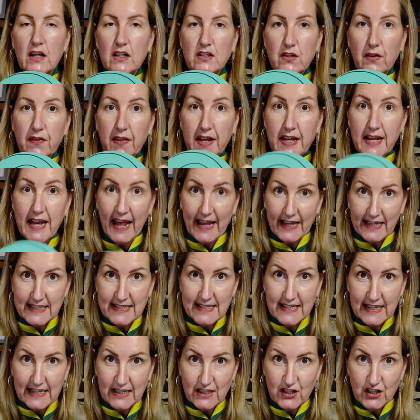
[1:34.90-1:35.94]
So the
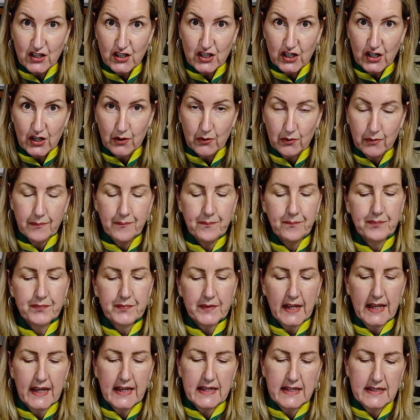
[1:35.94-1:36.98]
next thing to do
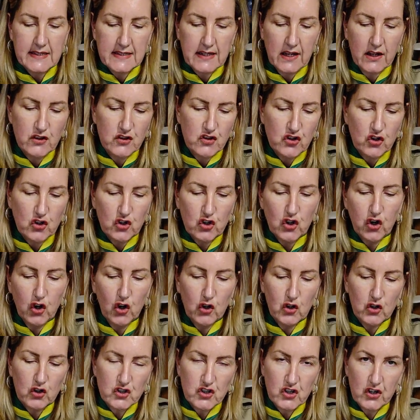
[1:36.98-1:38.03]
is to
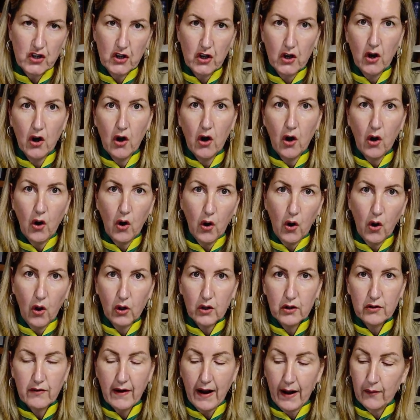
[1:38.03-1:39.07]
cut
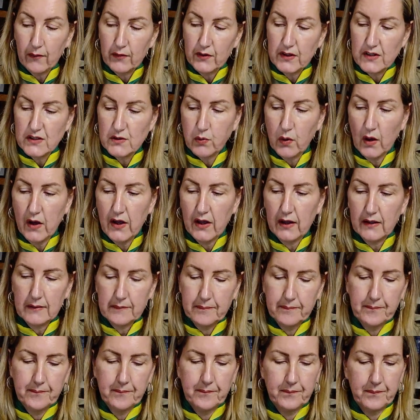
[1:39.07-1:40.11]
all around the
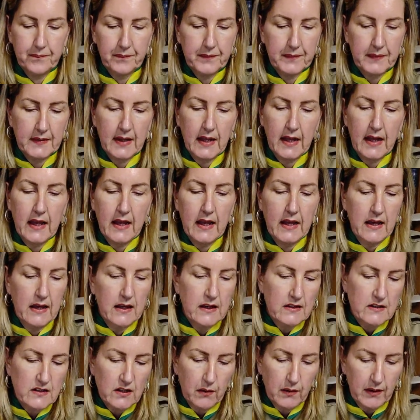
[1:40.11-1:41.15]
swirl.
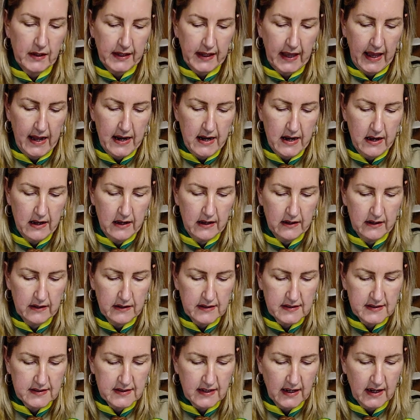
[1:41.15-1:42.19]
So again,
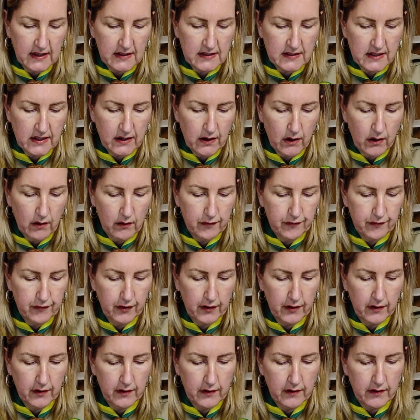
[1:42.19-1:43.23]
you're starting
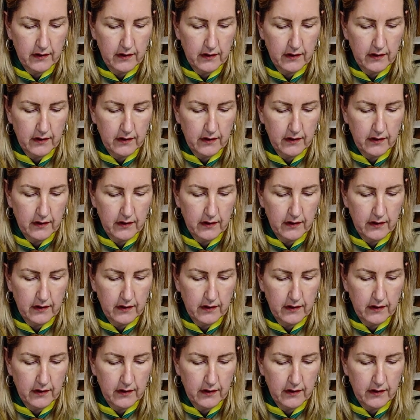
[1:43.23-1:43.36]
off